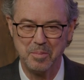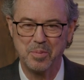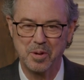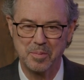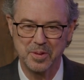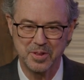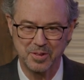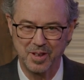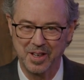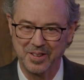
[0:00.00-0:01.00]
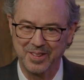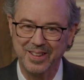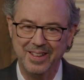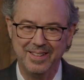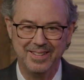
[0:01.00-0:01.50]
purpose or other.
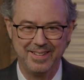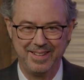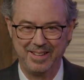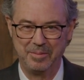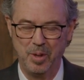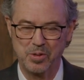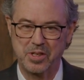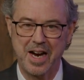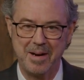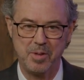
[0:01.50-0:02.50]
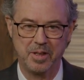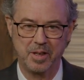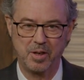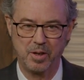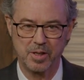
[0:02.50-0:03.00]
And most commonly,
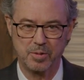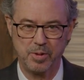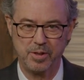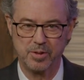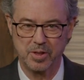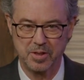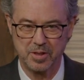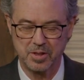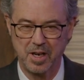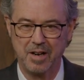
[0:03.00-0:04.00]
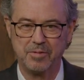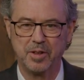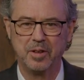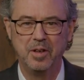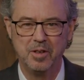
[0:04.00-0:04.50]
of course, we use it to
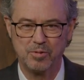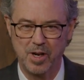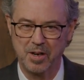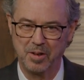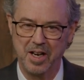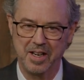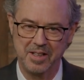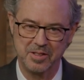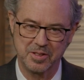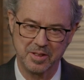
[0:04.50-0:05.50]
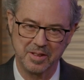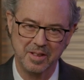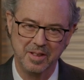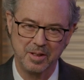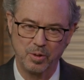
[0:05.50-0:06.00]
soften frown lines and
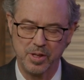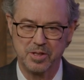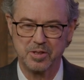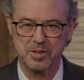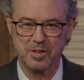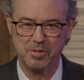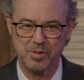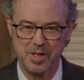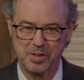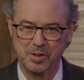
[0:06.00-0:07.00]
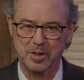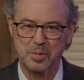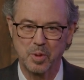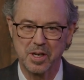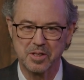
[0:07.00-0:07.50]
creases and facial
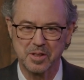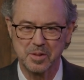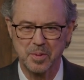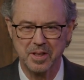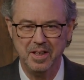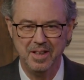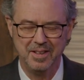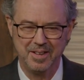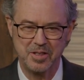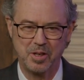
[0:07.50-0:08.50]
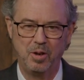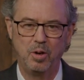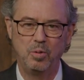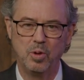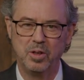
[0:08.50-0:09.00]
expressions. But there's a
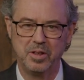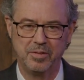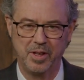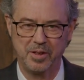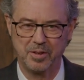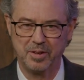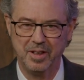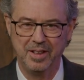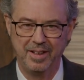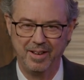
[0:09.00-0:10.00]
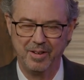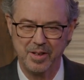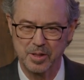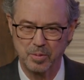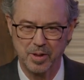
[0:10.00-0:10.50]
whole world of other
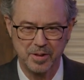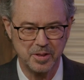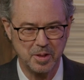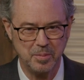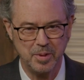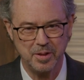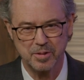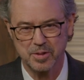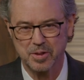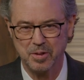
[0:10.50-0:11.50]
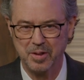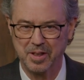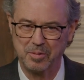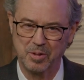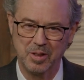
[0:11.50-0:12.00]
areas where this can be used too,
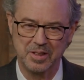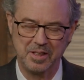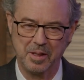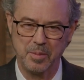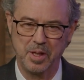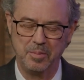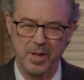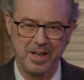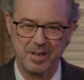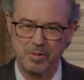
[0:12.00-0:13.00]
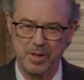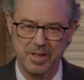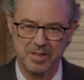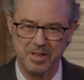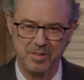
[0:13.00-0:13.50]
and we're only limited by our
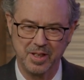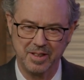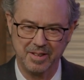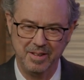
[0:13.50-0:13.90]
creativity, and